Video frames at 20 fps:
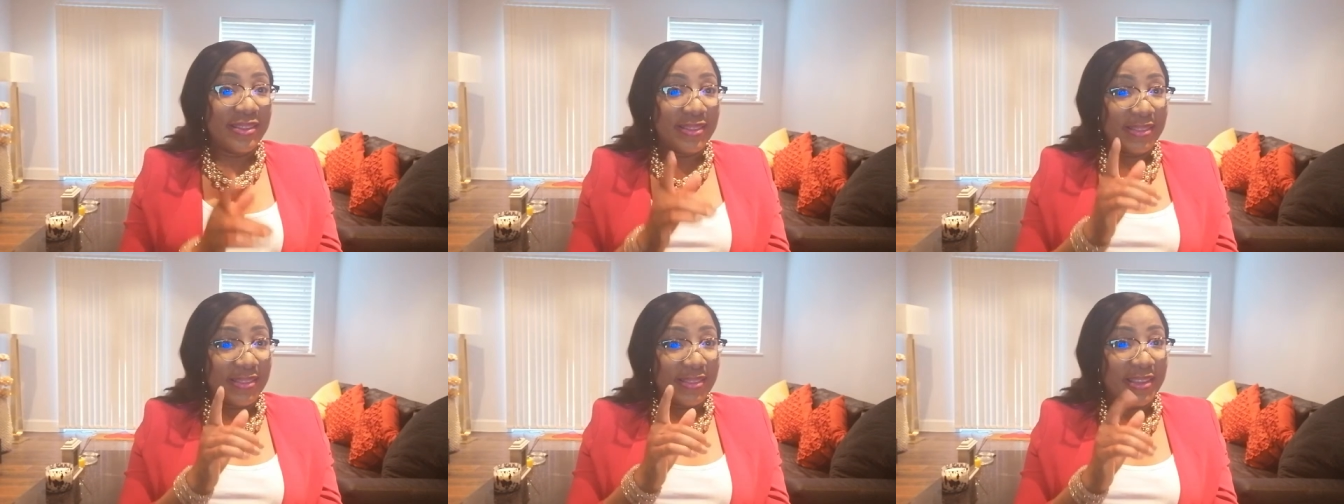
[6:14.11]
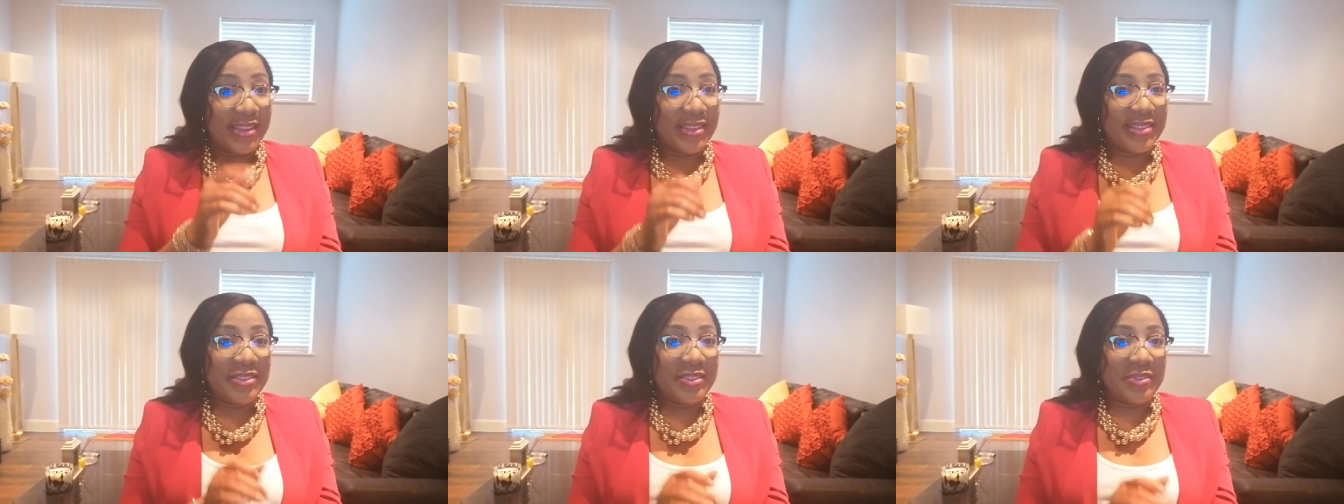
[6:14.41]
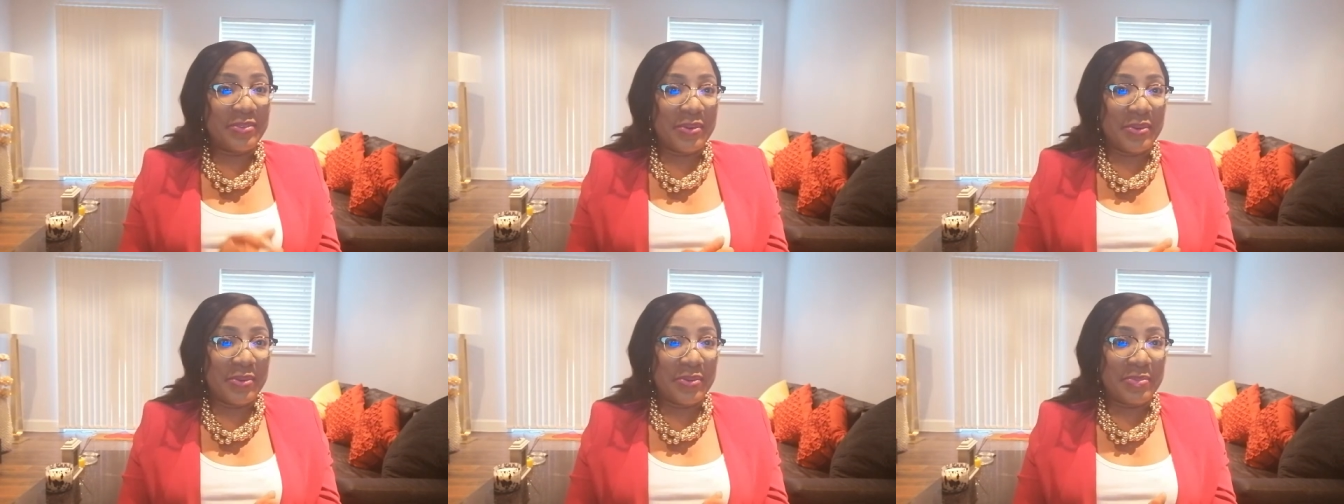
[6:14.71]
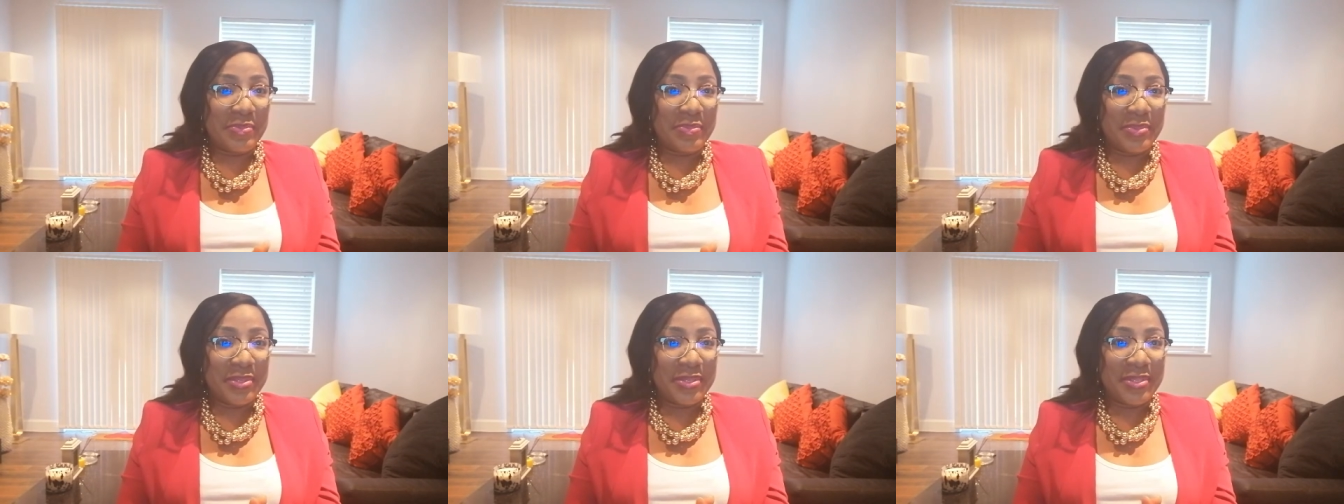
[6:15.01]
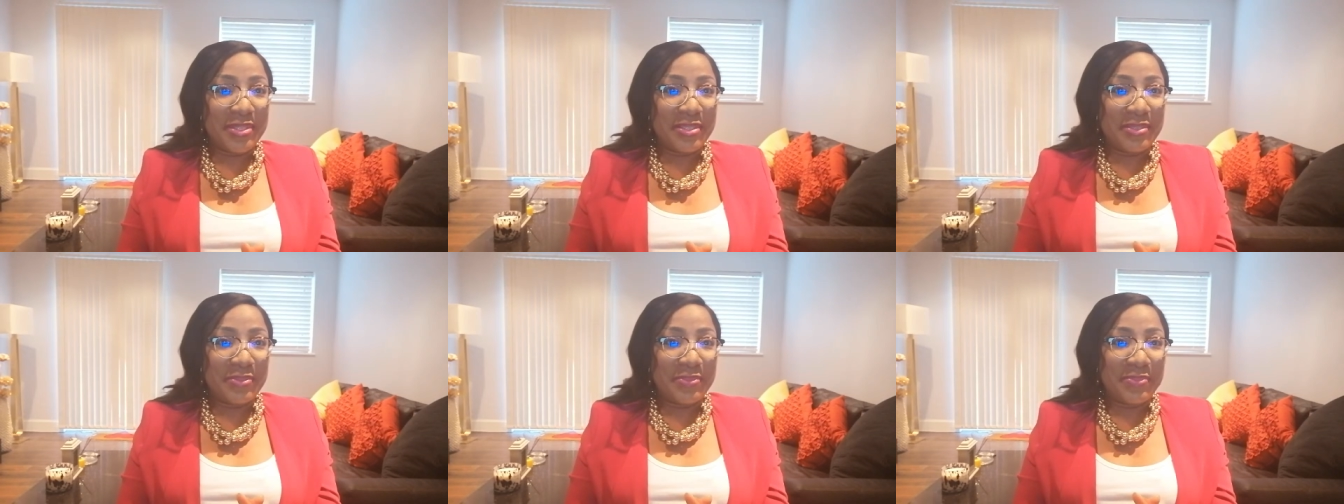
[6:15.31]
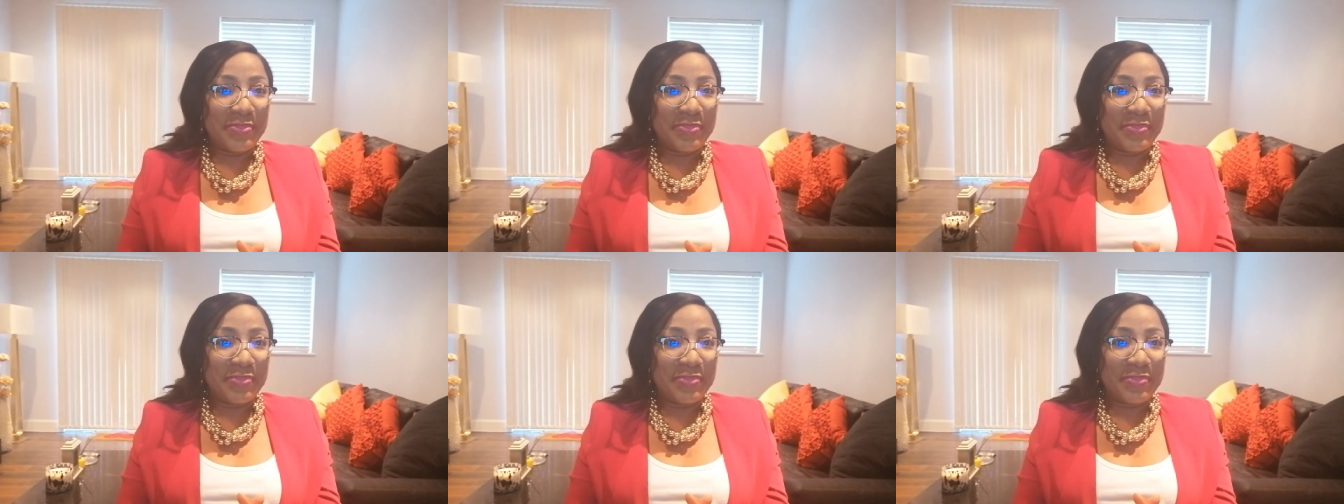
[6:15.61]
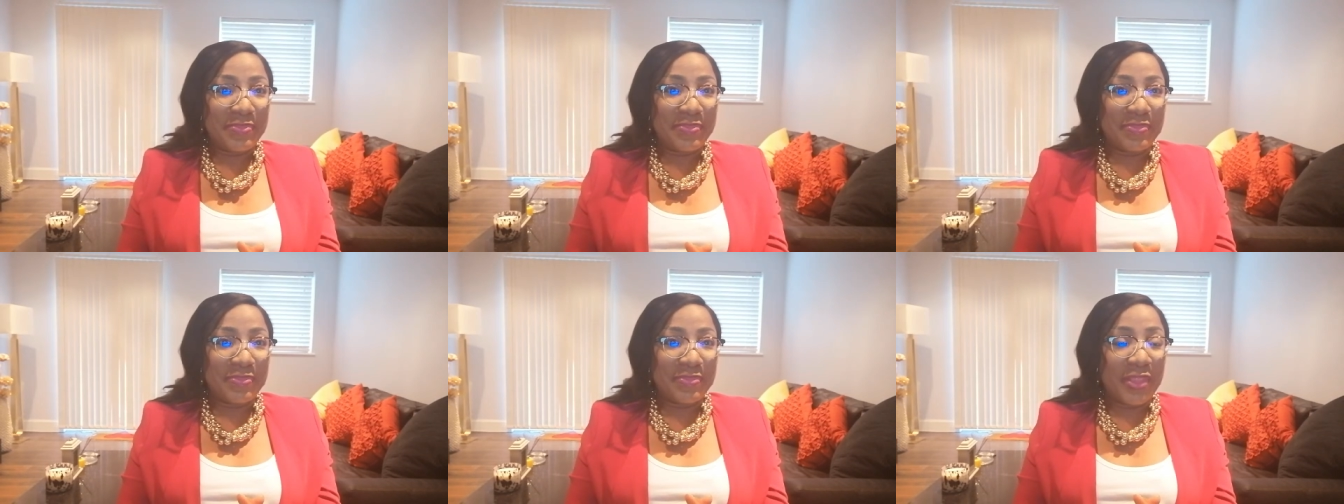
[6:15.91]
learn the ropes.
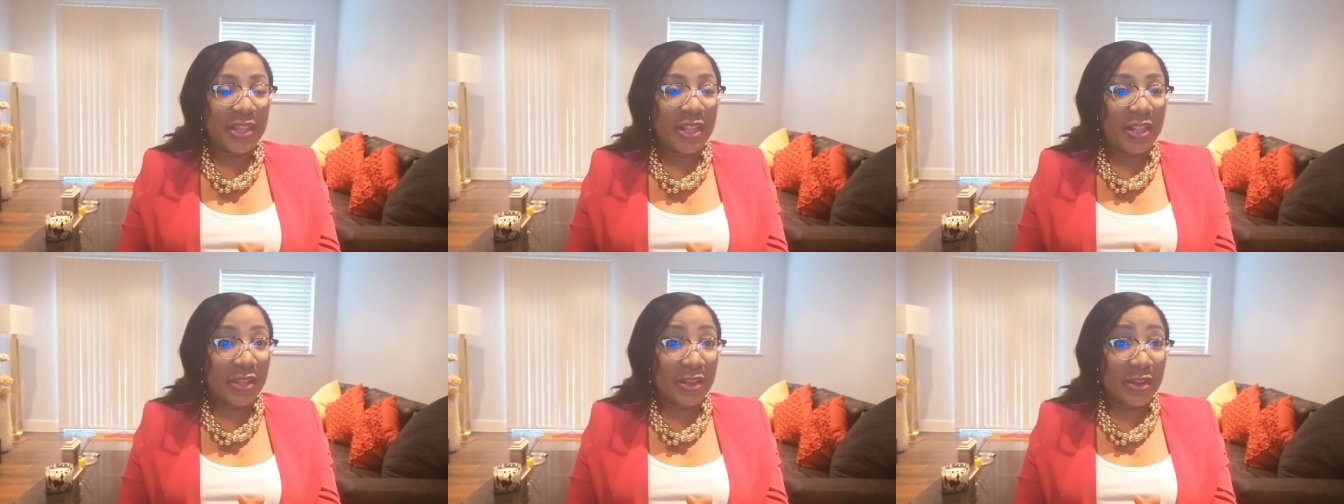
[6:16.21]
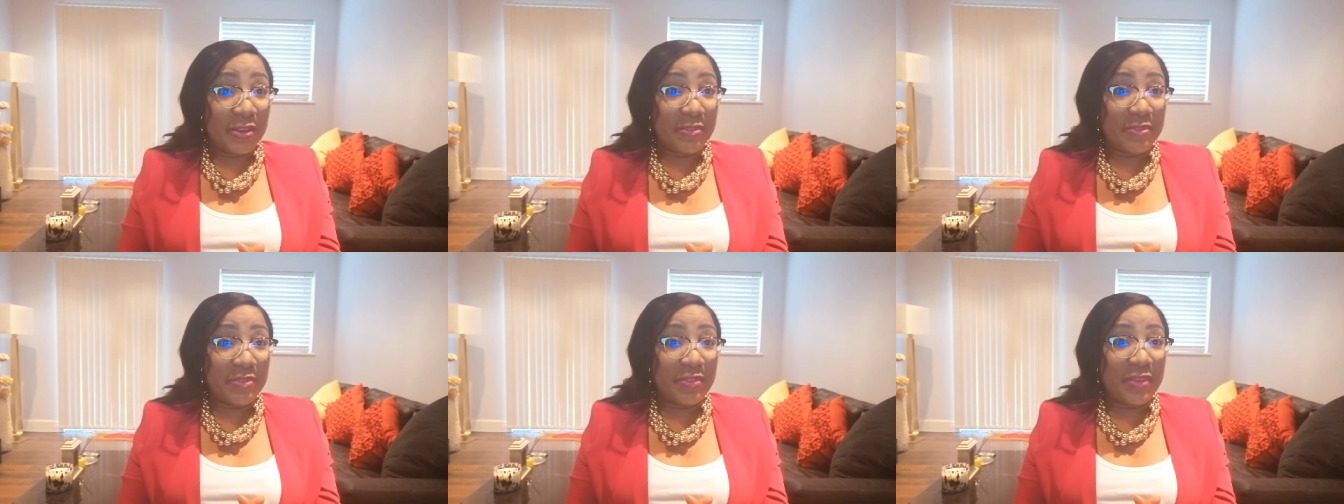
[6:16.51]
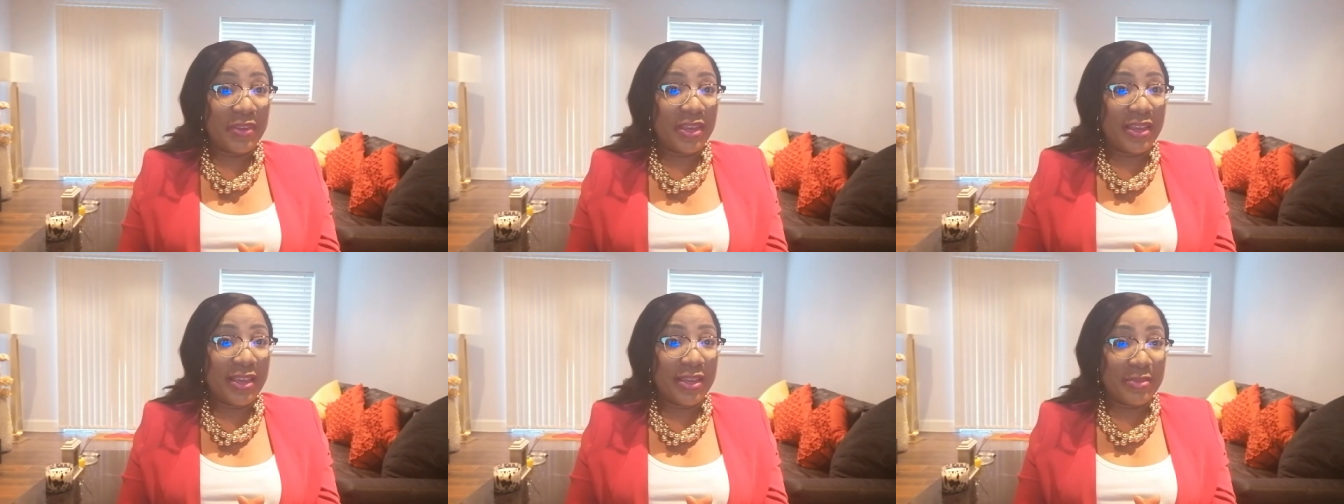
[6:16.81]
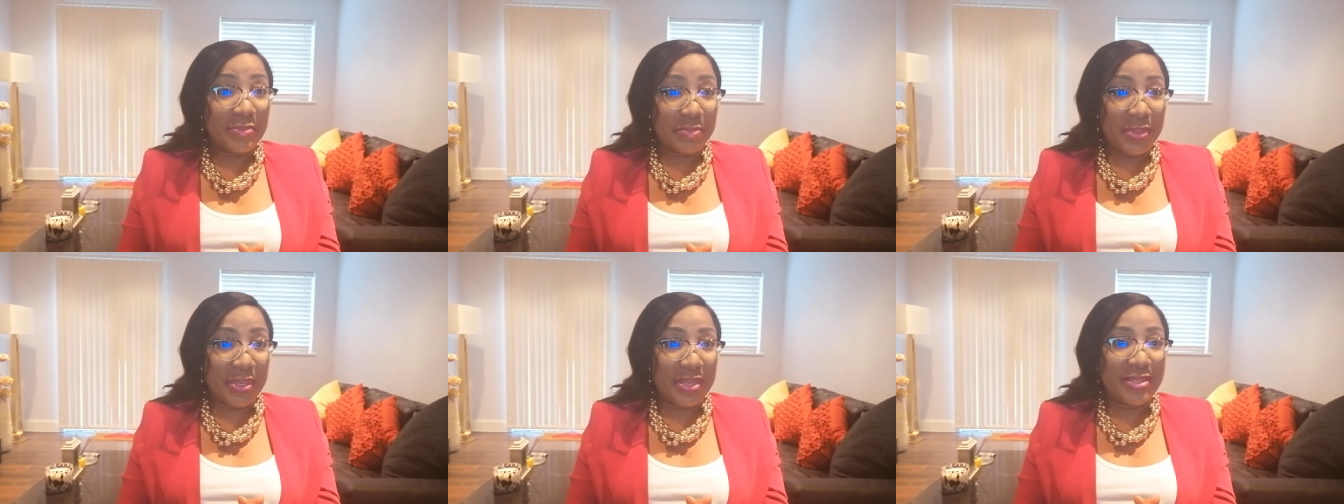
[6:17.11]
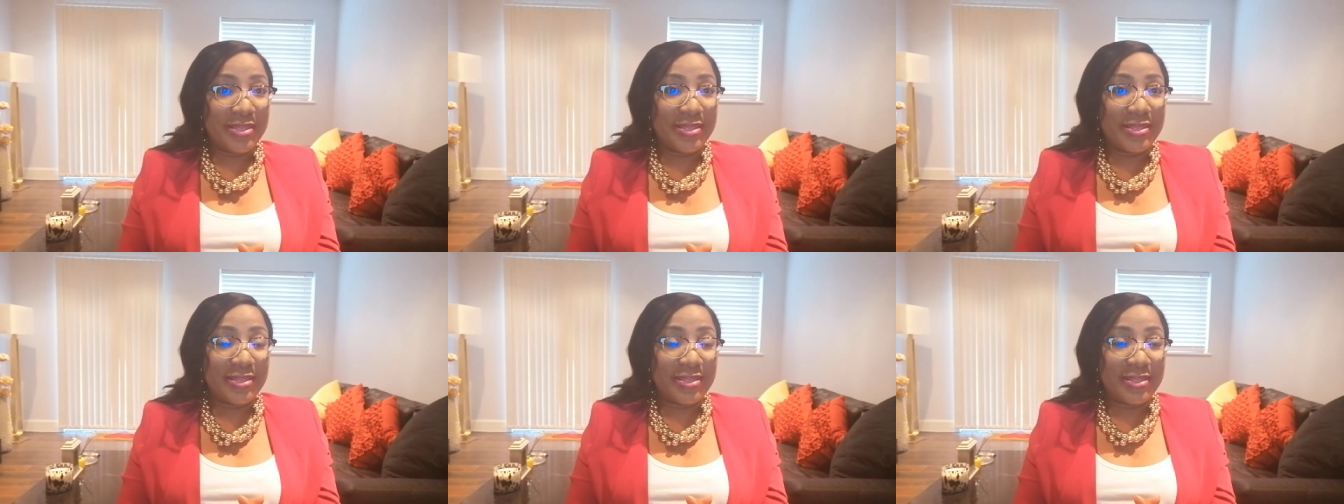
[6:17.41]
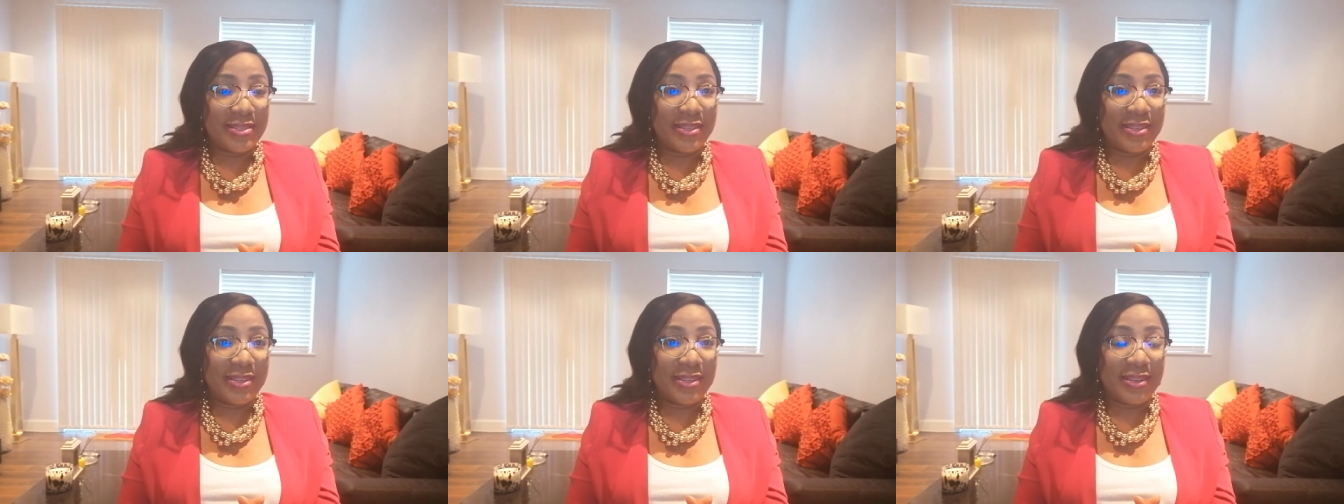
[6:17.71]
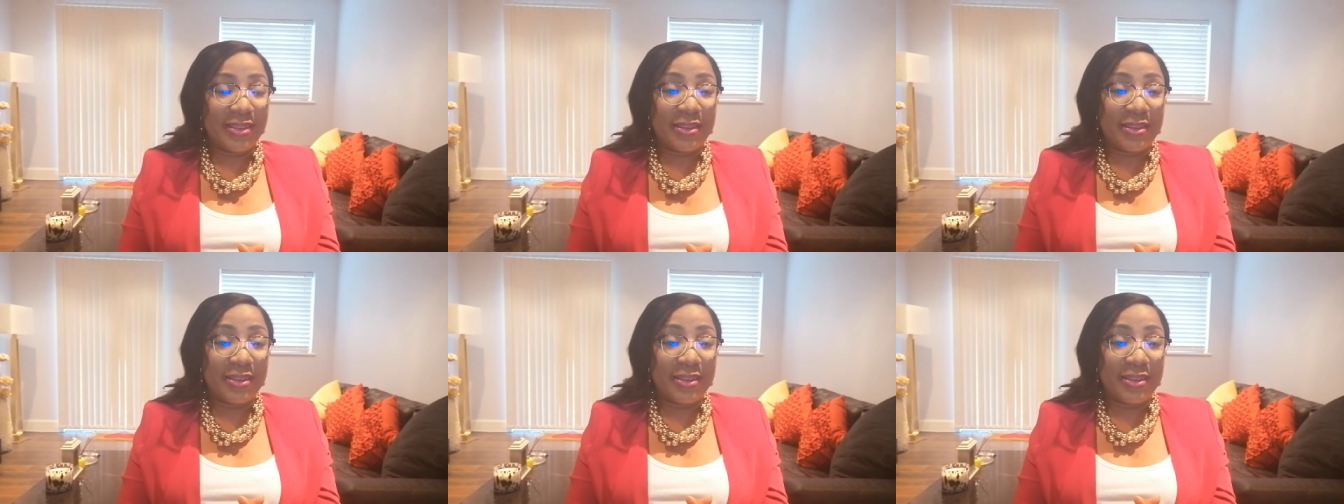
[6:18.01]
Love and peace.